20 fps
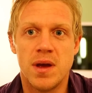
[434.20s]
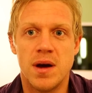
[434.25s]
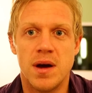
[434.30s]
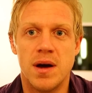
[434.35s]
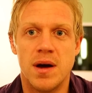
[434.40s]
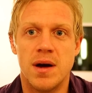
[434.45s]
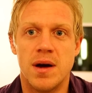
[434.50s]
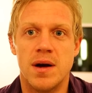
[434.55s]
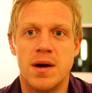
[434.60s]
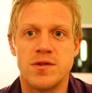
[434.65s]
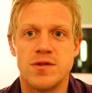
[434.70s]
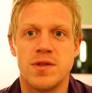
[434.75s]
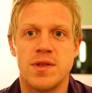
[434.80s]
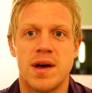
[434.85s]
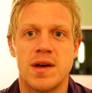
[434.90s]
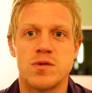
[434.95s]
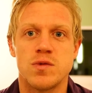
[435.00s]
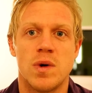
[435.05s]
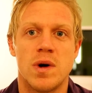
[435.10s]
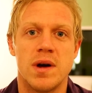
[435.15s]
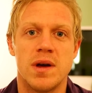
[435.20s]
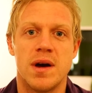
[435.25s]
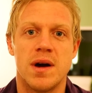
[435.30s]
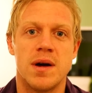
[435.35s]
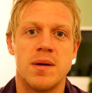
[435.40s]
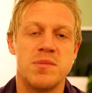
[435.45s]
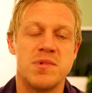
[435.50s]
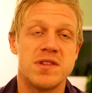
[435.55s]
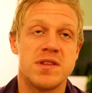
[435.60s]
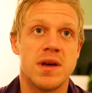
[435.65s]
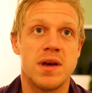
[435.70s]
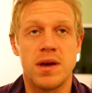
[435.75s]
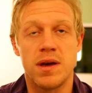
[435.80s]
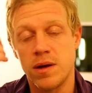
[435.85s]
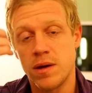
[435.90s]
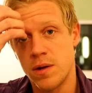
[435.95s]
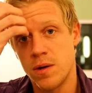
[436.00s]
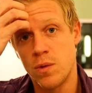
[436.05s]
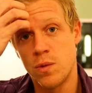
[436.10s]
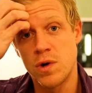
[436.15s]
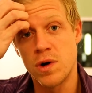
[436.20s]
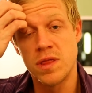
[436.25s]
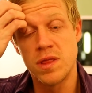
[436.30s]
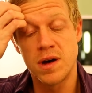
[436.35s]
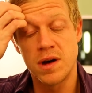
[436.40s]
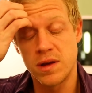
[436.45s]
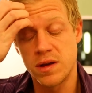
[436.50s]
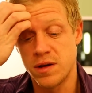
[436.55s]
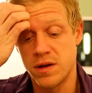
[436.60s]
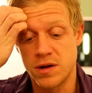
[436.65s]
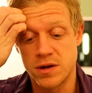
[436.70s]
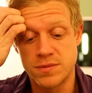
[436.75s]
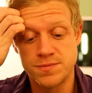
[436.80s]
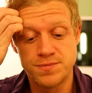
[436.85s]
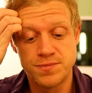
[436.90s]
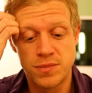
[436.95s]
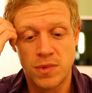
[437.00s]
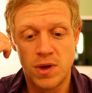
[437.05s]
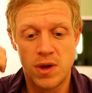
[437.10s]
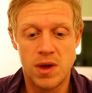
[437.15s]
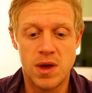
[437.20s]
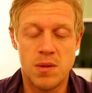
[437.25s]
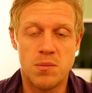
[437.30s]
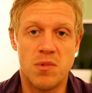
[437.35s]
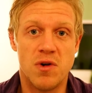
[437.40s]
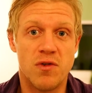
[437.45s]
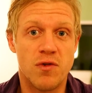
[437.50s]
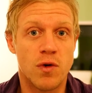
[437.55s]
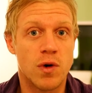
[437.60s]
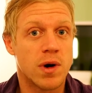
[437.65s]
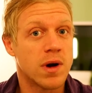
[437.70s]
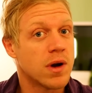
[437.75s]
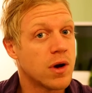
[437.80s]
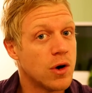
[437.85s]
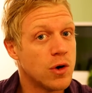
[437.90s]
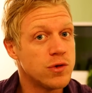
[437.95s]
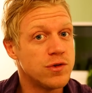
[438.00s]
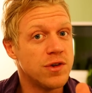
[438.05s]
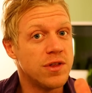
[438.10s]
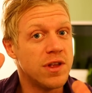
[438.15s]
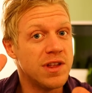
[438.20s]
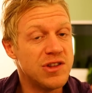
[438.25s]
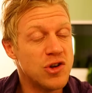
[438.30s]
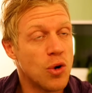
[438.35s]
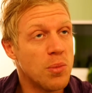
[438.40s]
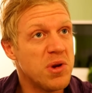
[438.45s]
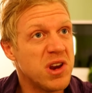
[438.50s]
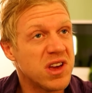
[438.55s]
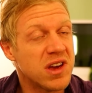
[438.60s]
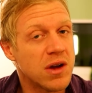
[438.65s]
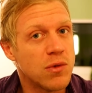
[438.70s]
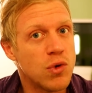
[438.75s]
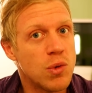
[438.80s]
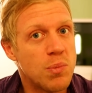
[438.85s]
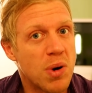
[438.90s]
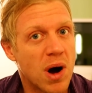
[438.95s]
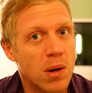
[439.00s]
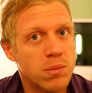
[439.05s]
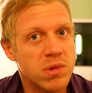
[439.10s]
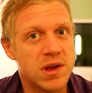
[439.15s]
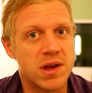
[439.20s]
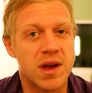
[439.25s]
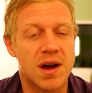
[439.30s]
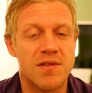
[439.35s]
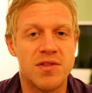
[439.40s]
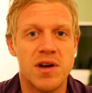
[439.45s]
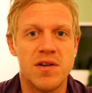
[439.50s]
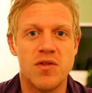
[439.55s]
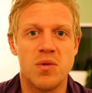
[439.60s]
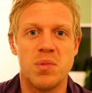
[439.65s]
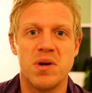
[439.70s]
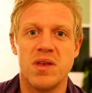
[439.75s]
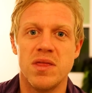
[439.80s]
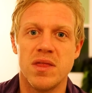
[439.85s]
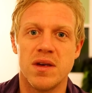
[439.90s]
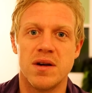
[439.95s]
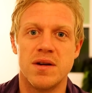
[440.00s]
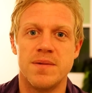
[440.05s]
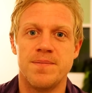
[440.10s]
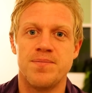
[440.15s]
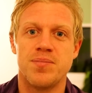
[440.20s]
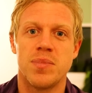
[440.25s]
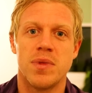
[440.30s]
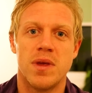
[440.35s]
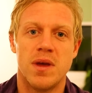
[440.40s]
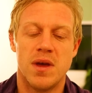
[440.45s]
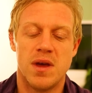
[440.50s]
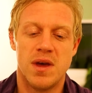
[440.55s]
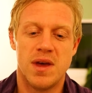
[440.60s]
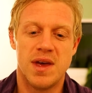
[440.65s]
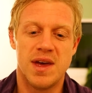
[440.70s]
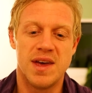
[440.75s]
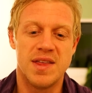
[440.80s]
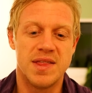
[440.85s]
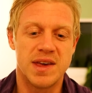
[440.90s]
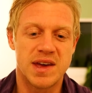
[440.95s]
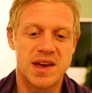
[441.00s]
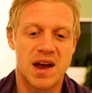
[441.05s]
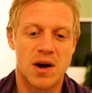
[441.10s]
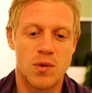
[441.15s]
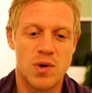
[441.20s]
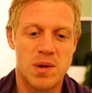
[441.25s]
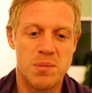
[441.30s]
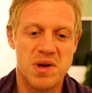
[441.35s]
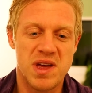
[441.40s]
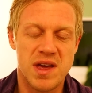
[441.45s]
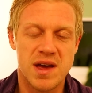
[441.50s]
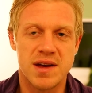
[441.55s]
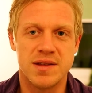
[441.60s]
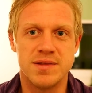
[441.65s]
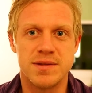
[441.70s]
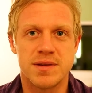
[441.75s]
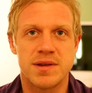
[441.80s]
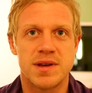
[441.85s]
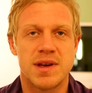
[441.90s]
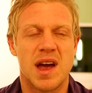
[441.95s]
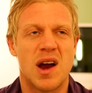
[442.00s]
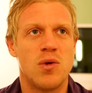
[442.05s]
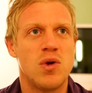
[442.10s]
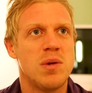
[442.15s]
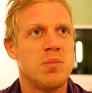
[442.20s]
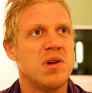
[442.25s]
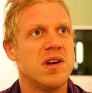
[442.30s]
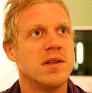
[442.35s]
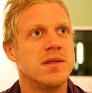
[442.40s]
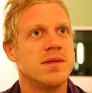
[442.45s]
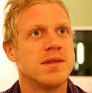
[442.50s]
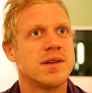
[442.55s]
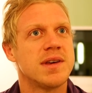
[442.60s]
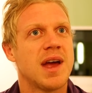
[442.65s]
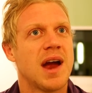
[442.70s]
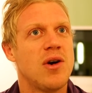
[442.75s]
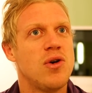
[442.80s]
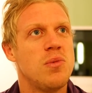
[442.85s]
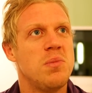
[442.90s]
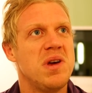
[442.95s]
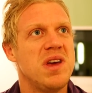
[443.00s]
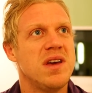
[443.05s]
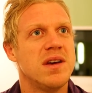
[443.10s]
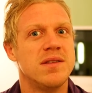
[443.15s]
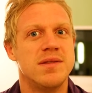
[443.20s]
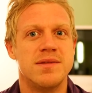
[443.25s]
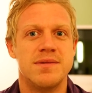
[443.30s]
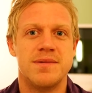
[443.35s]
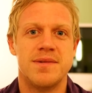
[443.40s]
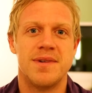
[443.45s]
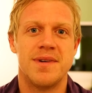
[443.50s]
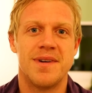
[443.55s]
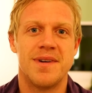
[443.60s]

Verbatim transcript: uh, so that's why I'm staying one night here before I go to the Dominican Republic. I've never been there. In the Caribbean, Caribbean, Caribbean.